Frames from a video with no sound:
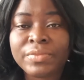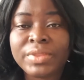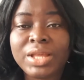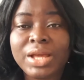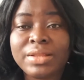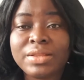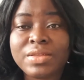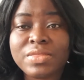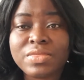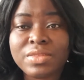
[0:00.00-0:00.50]

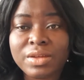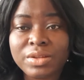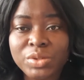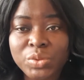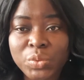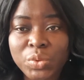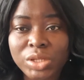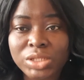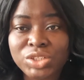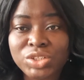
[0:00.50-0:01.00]
And the third
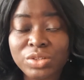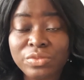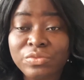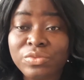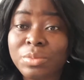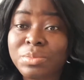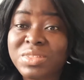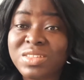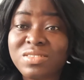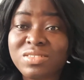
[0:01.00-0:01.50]
question
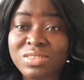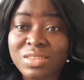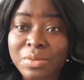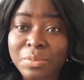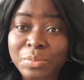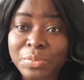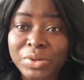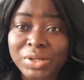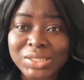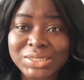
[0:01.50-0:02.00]
from the
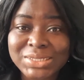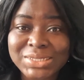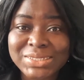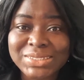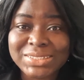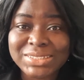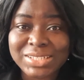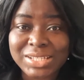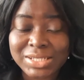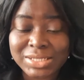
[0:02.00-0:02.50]
same person
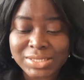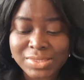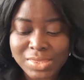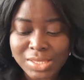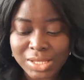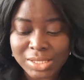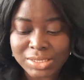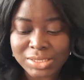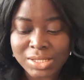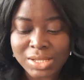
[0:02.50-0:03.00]
says
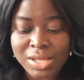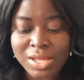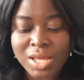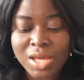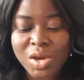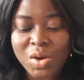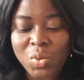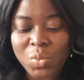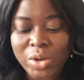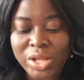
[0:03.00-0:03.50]
that
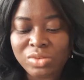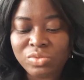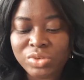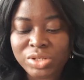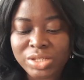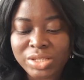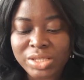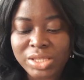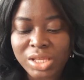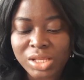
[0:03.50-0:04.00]
when
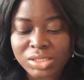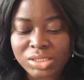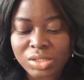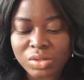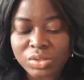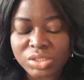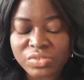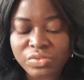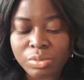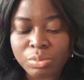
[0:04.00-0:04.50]
reading case
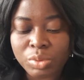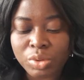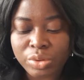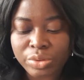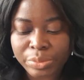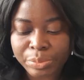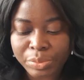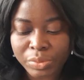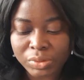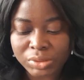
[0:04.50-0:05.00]
laws from law
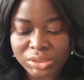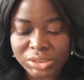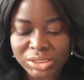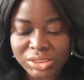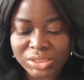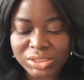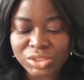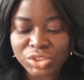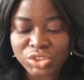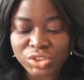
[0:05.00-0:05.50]
reports,
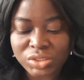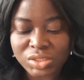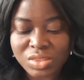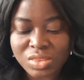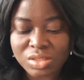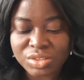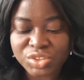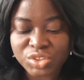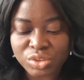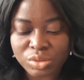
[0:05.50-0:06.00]
is it just
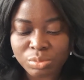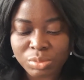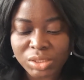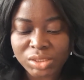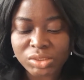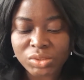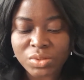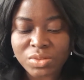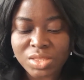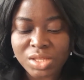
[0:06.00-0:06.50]
the
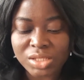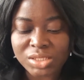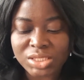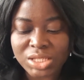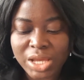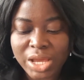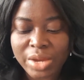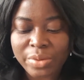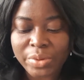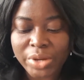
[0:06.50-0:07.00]
judgments or the
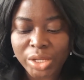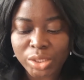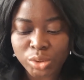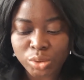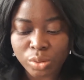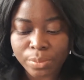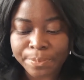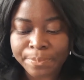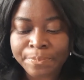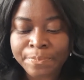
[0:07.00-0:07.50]
entire
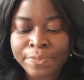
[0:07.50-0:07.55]
write-up